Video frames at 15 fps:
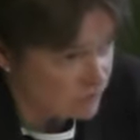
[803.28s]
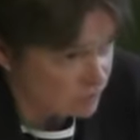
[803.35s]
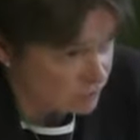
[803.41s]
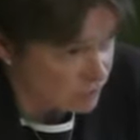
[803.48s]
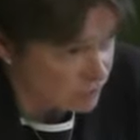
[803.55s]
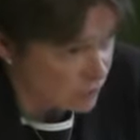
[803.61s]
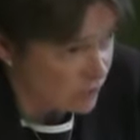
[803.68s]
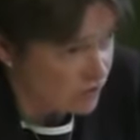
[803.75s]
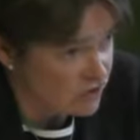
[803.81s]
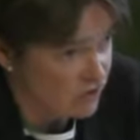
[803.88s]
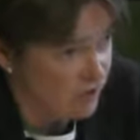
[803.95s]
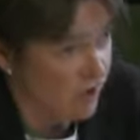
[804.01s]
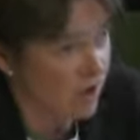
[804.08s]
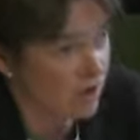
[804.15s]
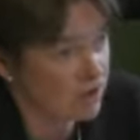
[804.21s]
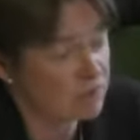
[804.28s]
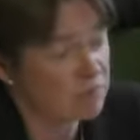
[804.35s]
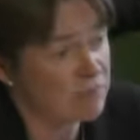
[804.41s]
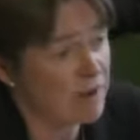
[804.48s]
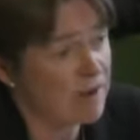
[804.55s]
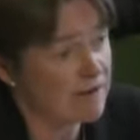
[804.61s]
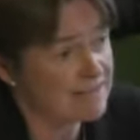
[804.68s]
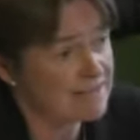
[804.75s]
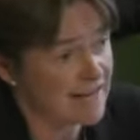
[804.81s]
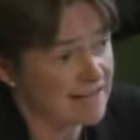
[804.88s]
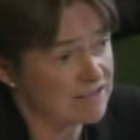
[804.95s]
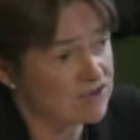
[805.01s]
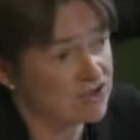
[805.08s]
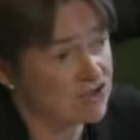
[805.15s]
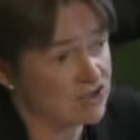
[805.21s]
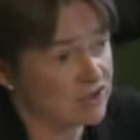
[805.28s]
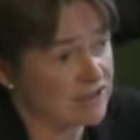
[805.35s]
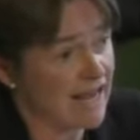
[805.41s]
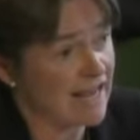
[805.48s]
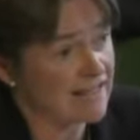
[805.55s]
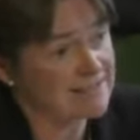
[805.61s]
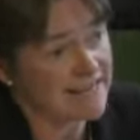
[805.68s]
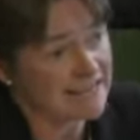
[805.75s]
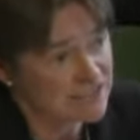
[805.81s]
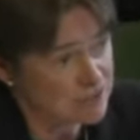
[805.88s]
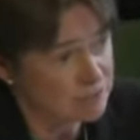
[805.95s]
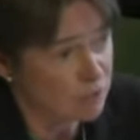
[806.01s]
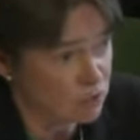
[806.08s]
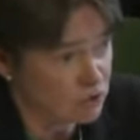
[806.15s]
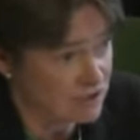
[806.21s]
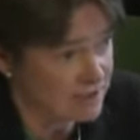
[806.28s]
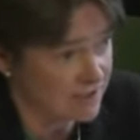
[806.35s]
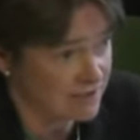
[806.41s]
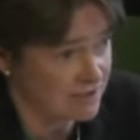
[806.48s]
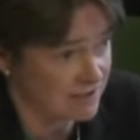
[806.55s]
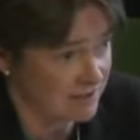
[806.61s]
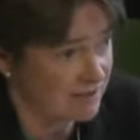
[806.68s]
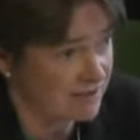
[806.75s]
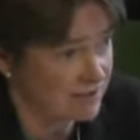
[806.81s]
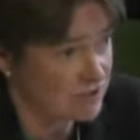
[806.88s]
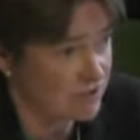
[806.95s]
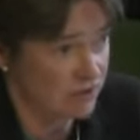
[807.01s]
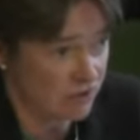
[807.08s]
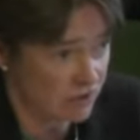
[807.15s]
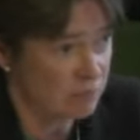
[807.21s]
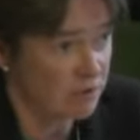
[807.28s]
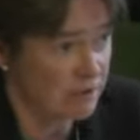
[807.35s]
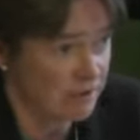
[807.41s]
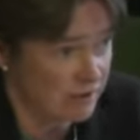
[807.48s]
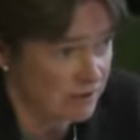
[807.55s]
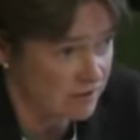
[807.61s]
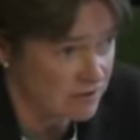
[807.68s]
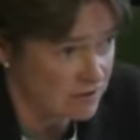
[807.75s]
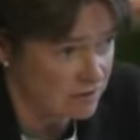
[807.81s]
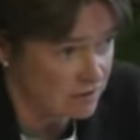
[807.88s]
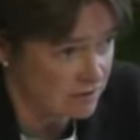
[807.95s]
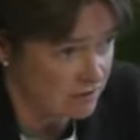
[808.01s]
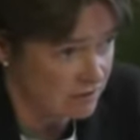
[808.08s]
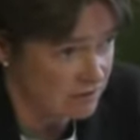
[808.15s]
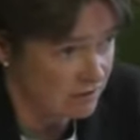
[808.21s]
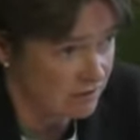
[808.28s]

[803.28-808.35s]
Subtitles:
was quoting are combined antigen and antibody testing, so they're completely consistent.